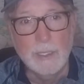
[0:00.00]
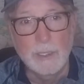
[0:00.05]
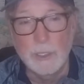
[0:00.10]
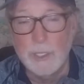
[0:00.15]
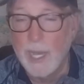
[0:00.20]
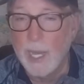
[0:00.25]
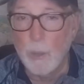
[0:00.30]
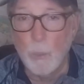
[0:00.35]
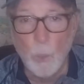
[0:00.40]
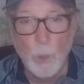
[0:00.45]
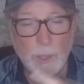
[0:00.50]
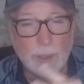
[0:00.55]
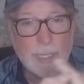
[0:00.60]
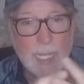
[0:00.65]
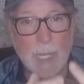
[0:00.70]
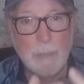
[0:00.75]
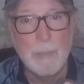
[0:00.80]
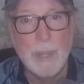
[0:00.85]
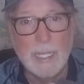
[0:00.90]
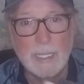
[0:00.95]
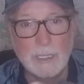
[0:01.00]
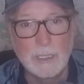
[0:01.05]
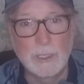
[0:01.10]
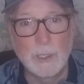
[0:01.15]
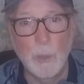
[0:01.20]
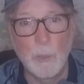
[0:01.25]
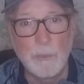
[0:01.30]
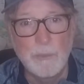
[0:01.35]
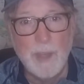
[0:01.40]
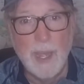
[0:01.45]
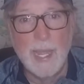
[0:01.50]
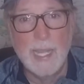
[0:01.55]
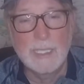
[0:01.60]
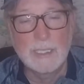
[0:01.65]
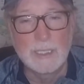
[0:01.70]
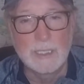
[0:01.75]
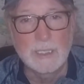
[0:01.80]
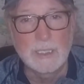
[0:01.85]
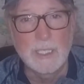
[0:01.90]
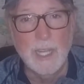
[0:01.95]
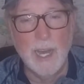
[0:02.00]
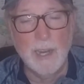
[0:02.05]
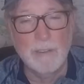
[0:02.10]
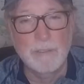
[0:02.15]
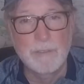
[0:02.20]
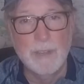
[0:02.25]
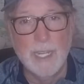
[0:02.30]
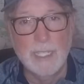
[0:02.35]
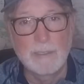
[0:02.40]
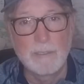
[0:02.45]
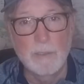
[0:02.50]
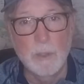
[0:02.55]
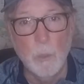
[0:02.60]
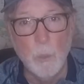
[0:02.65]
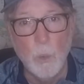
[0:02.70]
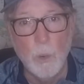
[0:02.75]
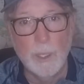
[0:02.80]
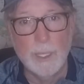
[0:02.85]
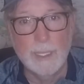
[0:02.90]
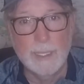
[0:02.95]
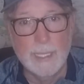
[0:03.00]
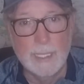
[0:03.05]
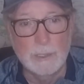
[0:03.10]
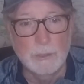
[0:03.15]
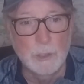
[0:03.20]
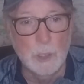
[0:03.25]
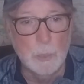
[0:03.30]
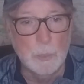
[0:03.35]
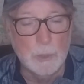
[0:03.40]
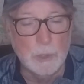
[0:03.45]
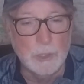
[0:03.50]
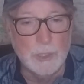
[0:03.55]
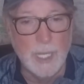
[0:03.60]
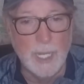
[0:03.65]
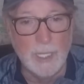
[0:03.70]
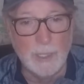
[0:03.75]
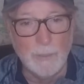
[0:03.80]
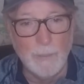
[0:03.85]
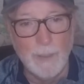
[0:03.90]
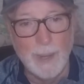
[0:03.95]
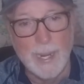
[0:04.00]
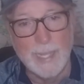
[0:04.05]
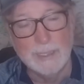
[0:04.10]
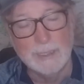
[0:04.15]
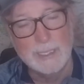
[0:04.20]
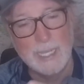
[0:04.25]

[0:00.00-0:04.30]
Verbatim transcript: You got to work that bait so fast; it's not effective to work in that super shallow grass.